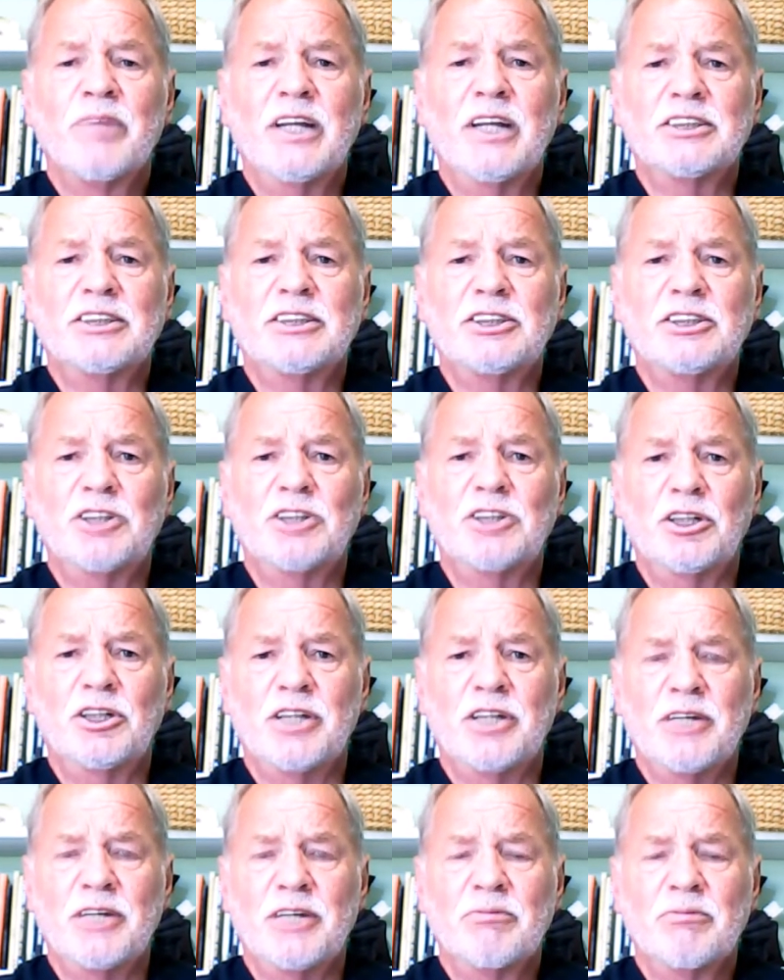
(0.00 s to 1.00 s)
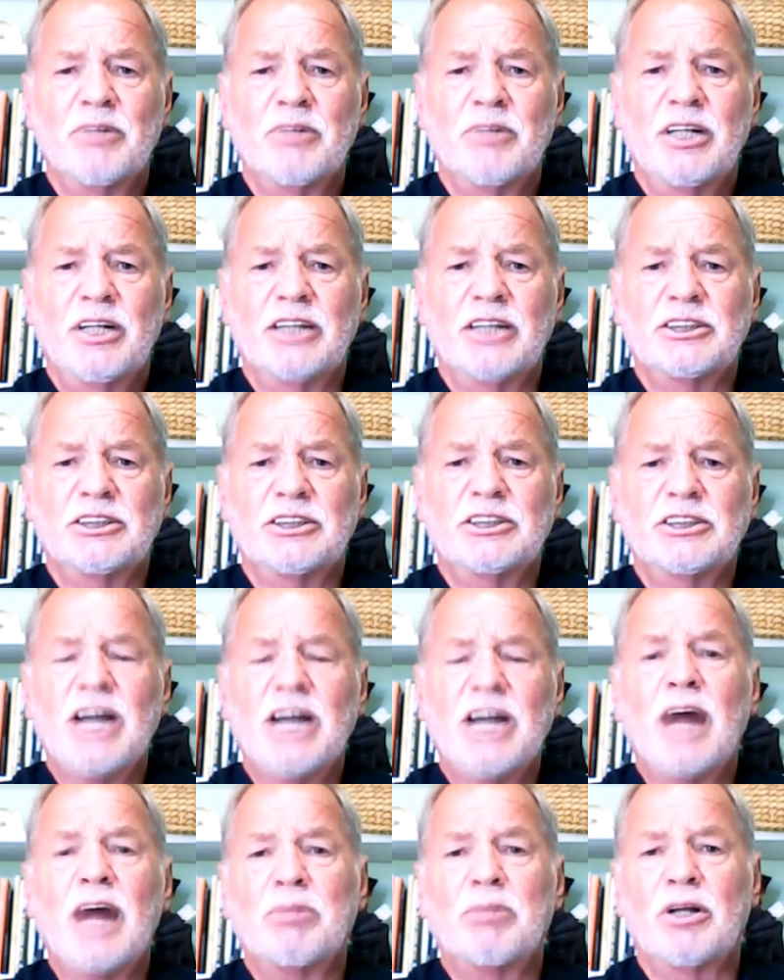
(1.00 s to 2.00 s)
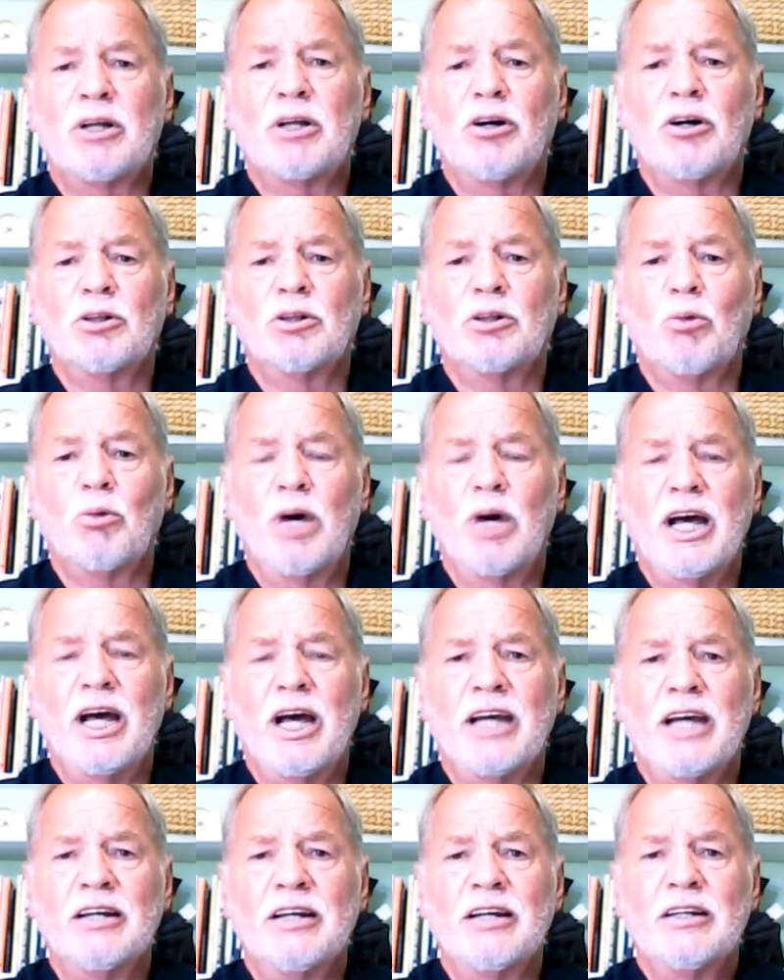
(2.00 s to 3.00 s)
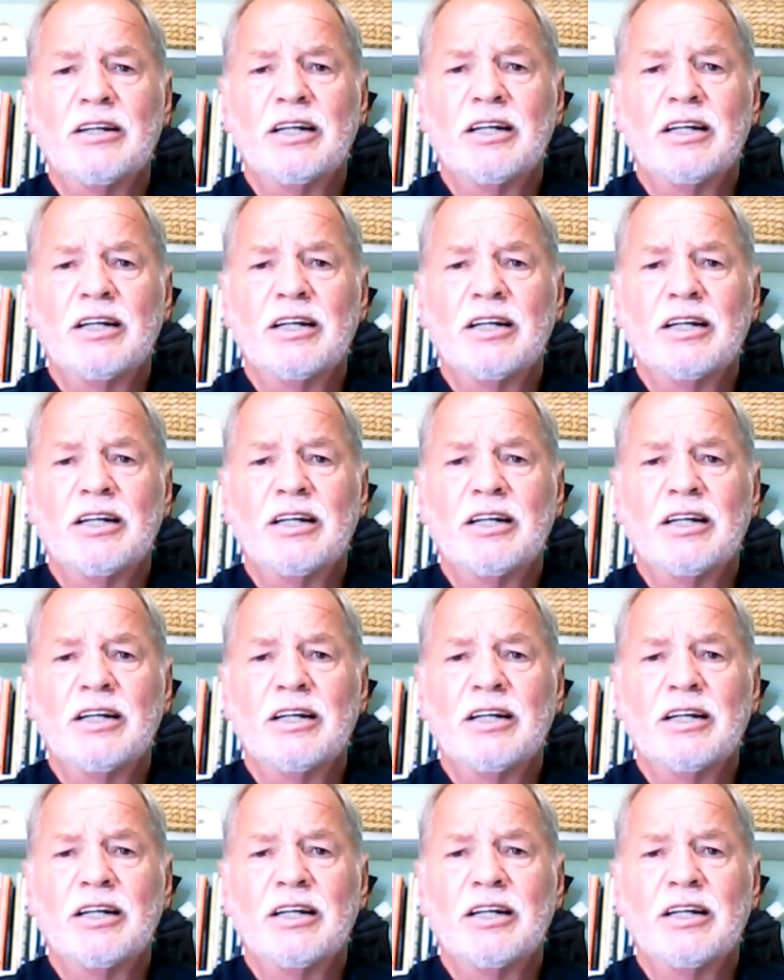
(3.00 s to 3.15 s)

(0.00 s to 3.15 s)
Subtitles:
It's a journey. It's a stop along the way.